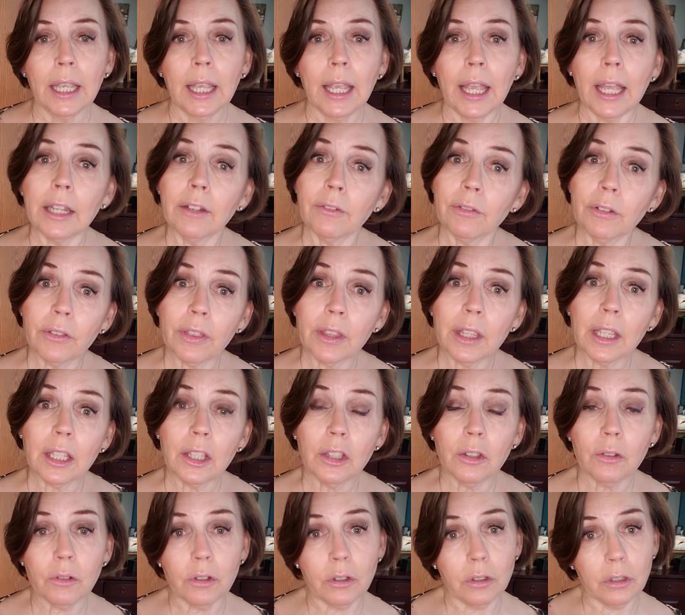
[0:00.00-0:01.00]
And if you think
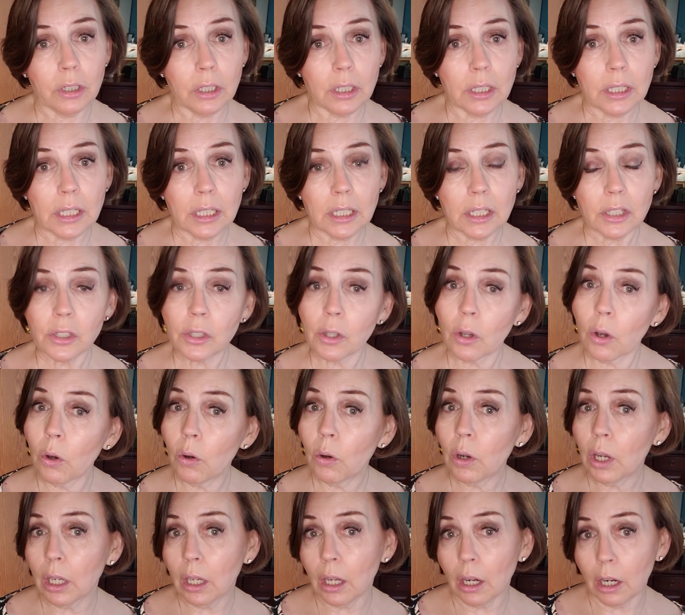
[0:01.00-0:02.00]
you could sew
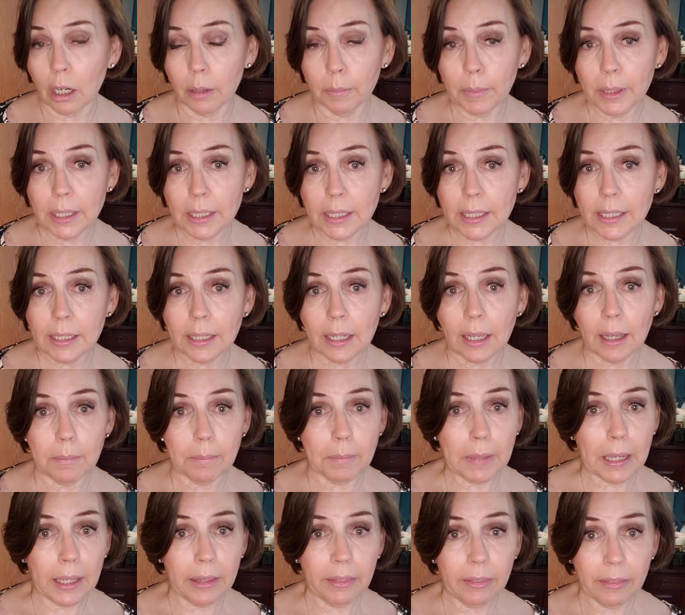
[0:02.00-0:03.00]
a garment a
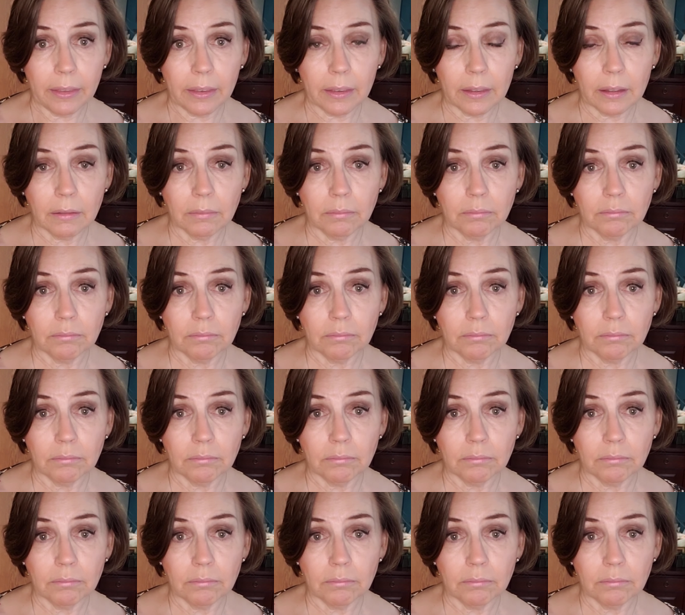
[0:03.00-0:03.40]
month,